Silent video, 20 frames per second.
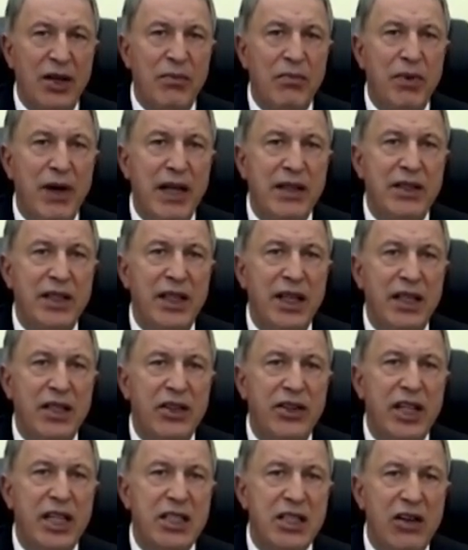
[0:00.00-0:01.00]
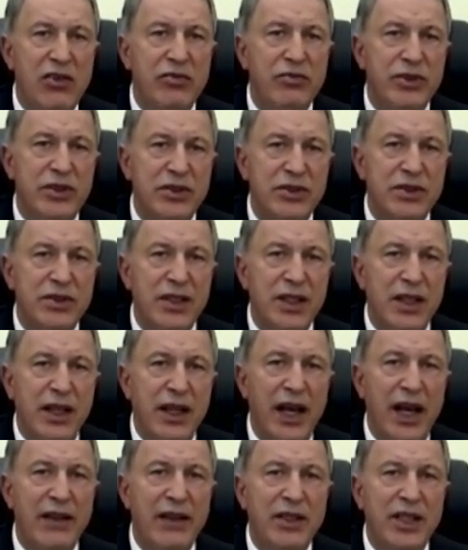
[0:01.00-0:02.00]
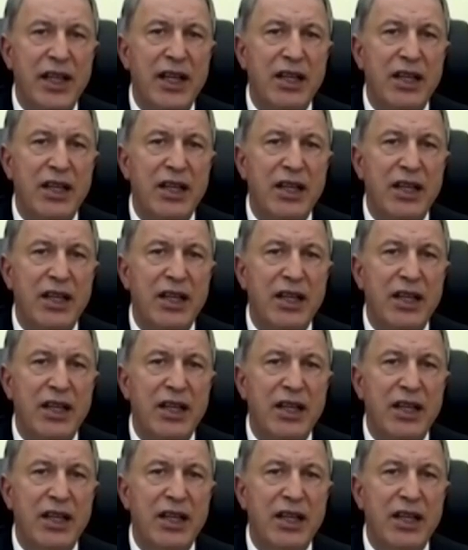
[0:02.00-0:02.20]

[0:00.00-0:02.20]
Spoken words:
by the Greek government and the